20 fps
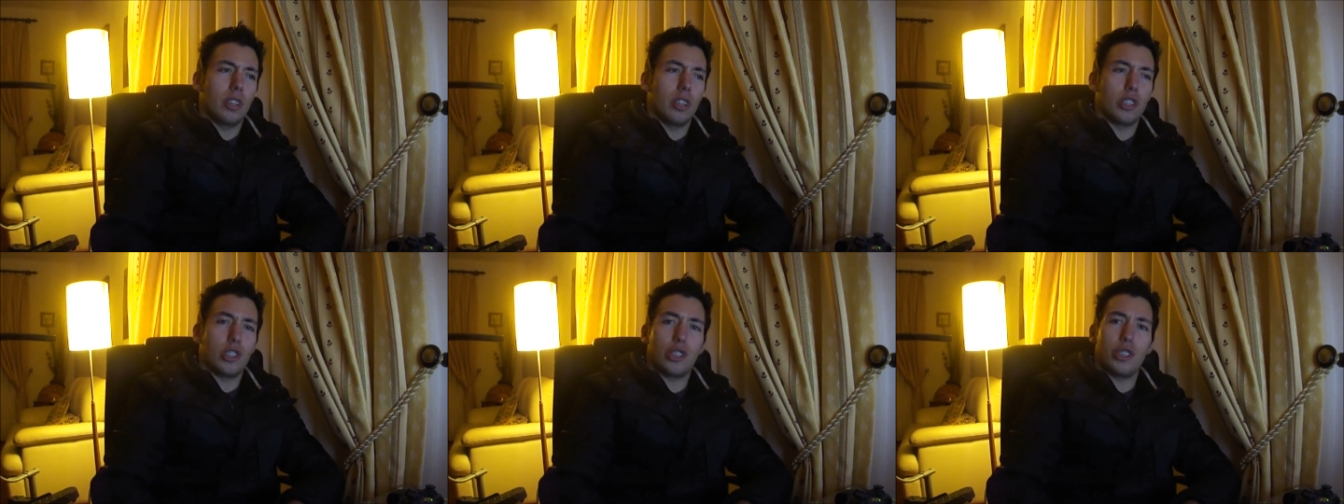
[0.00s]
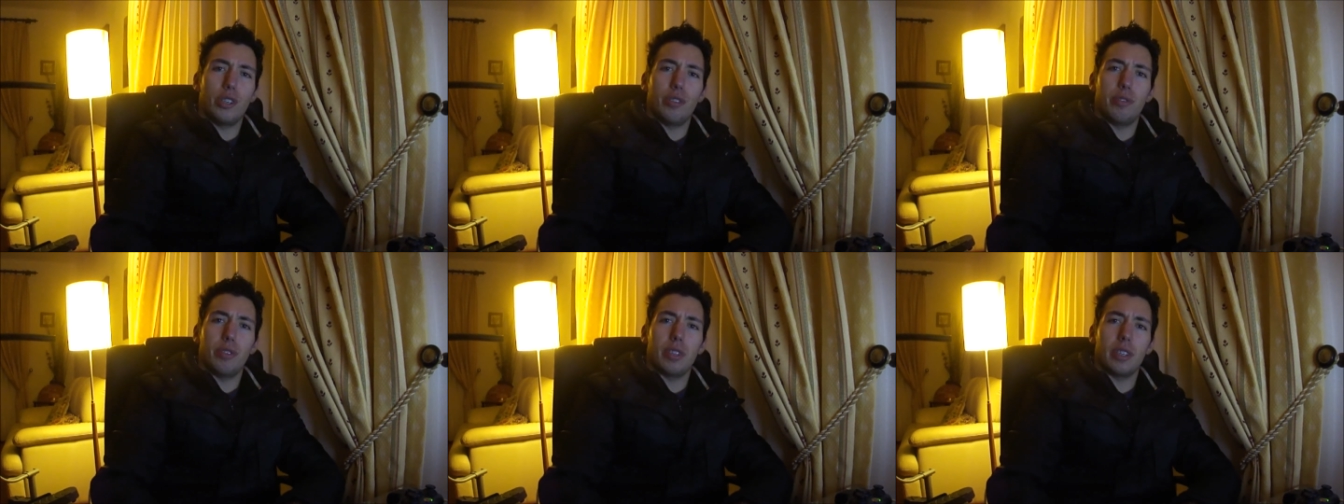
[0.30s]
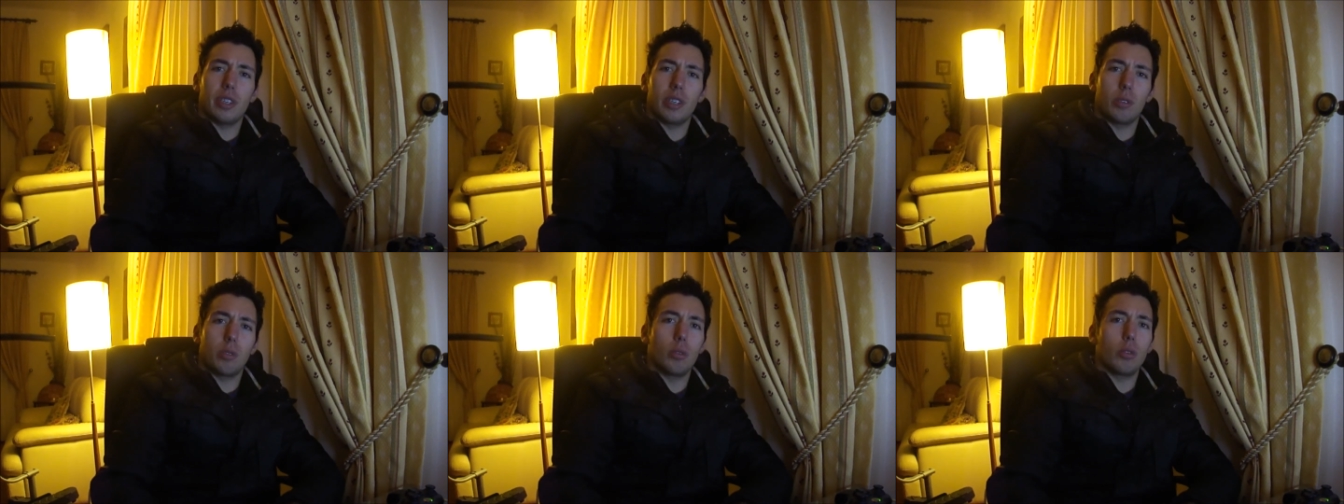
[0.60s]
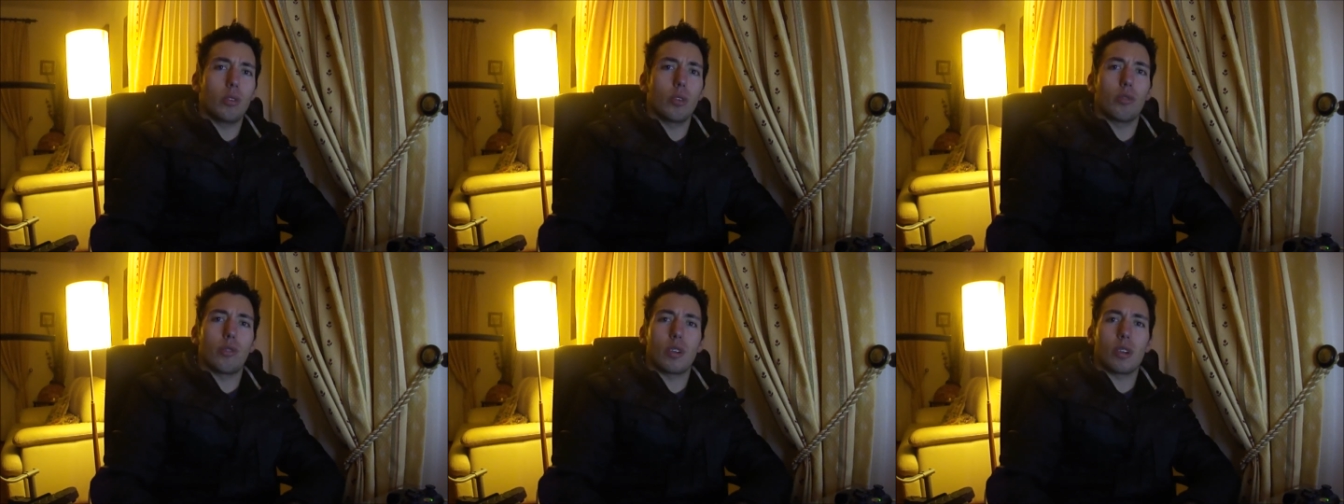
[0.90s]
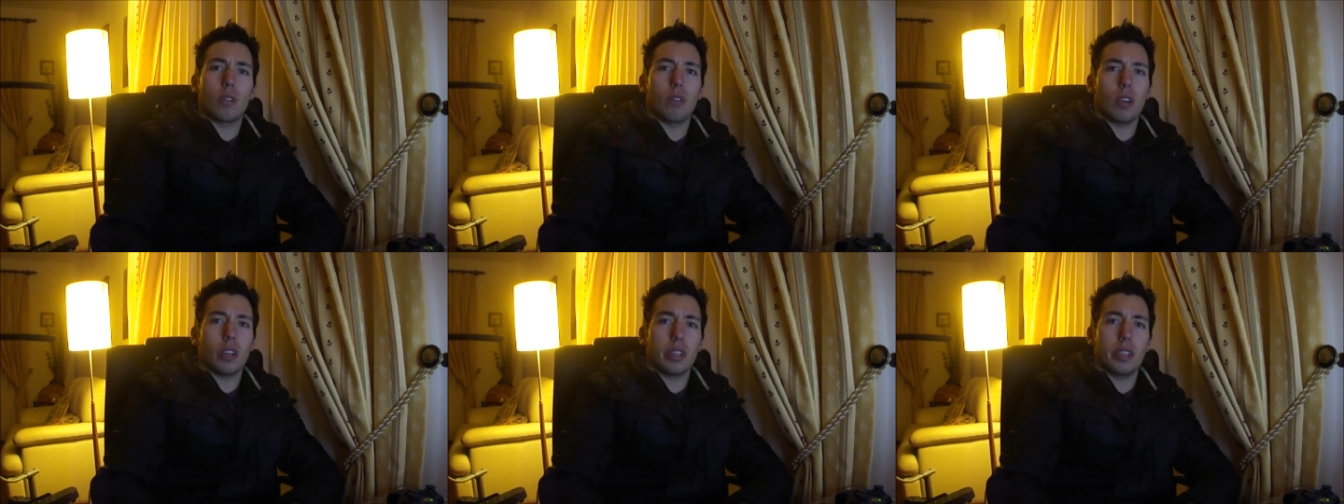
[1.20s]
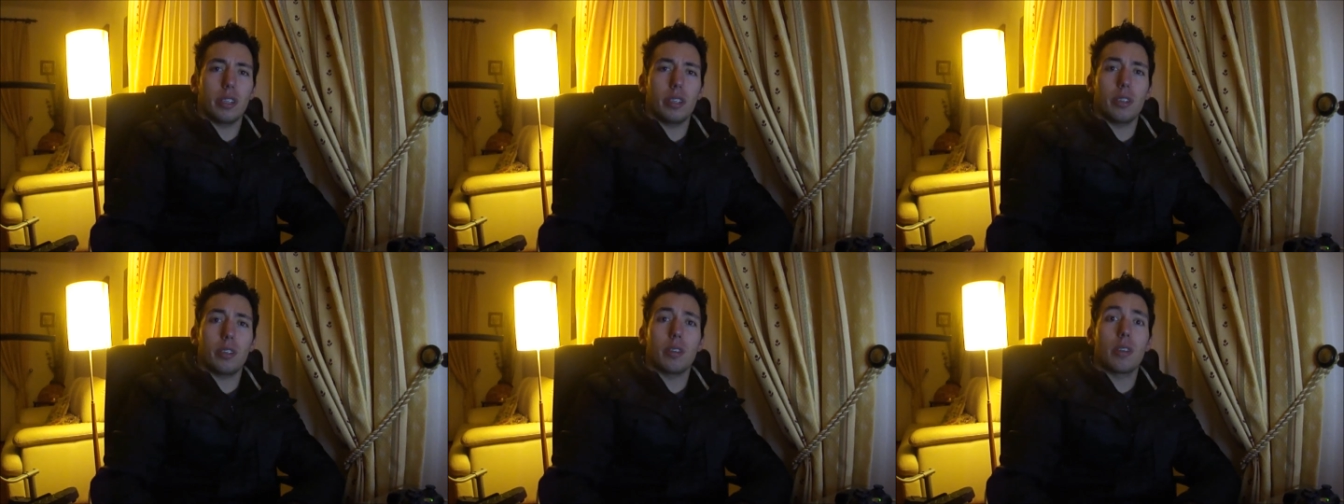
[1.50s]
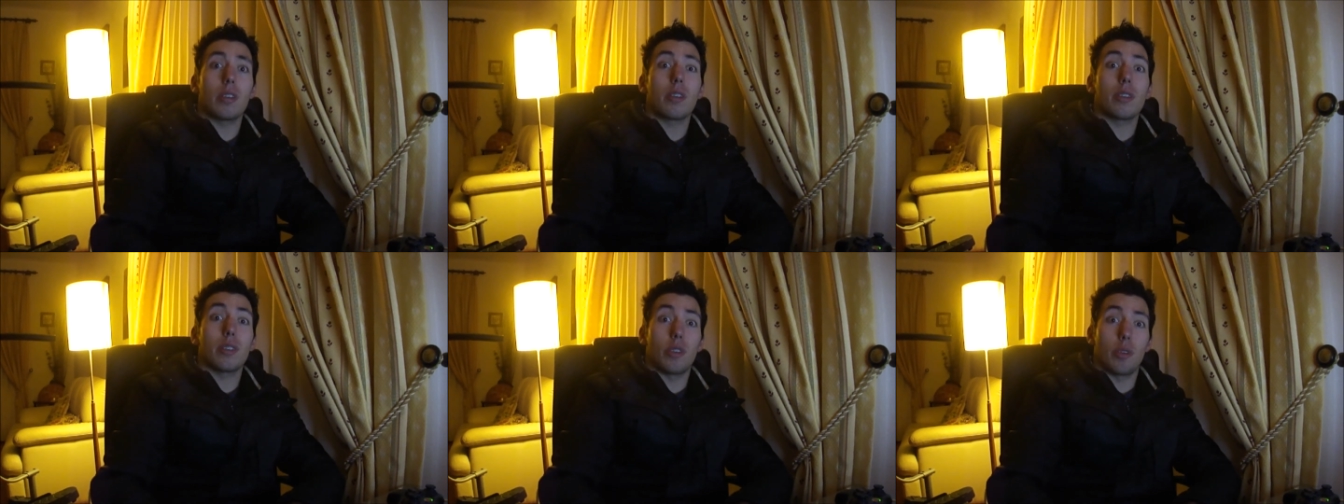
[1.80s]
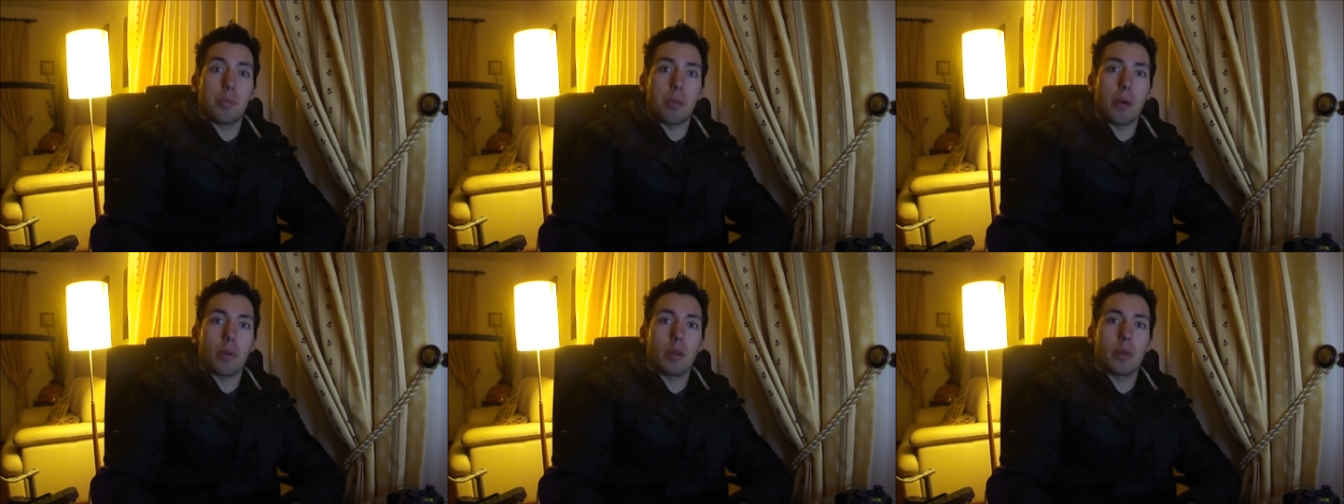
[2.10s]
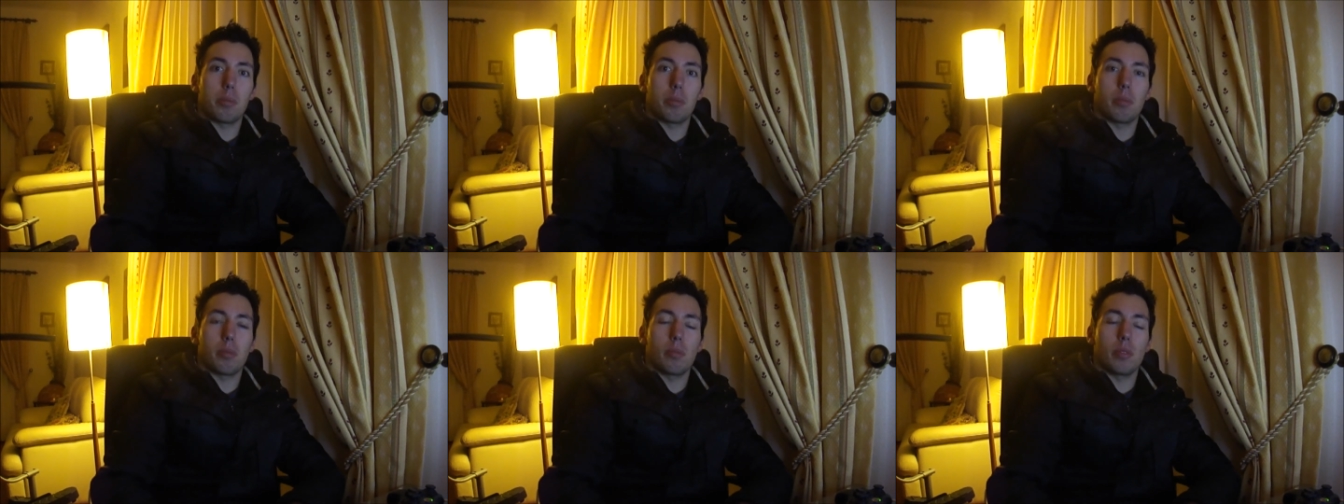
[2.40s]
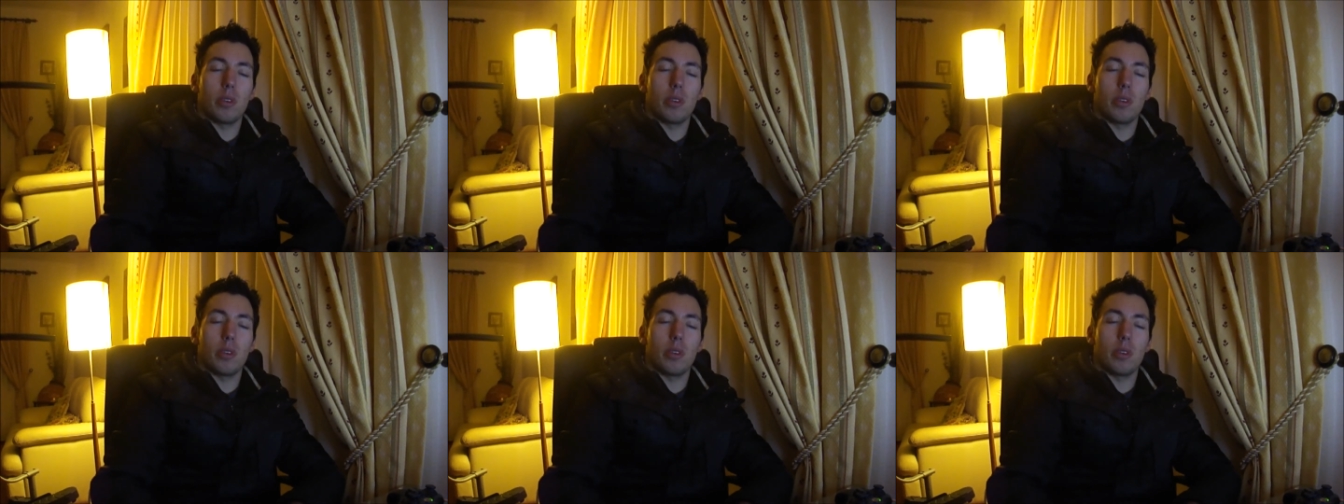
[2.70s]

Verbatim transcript: achieving a good overclocking, your power,